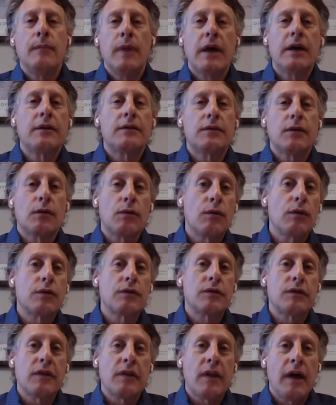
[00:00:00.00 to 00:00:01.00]
mix
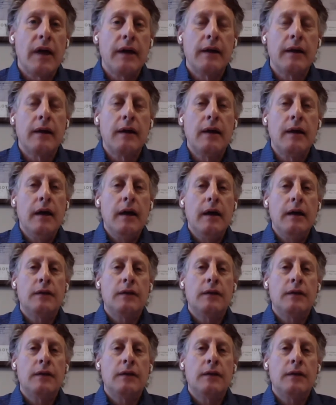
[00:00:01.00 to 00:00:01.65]
looks like,